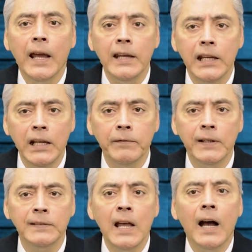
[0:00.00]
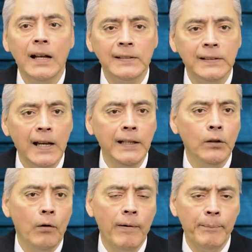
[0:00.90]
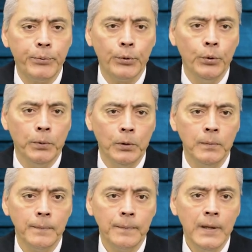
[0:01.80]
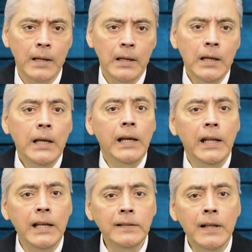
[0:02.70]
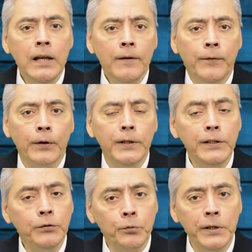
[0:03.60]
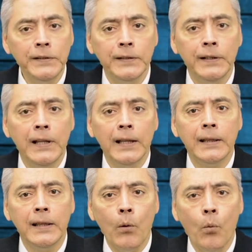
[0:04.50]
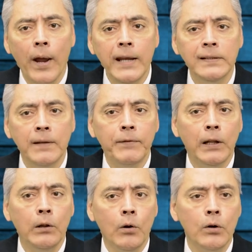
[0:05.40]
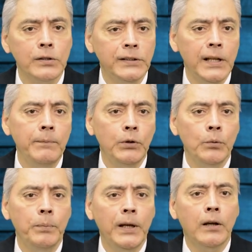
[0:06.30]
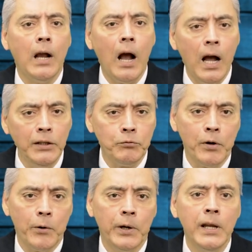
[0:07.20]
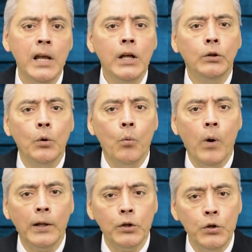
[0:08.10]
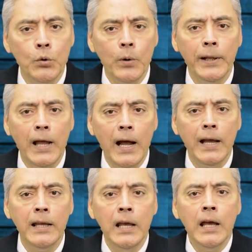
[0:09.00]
and give us a sign of approval. It is for this reason that the ways of the Lord seem to be contrary to what you and I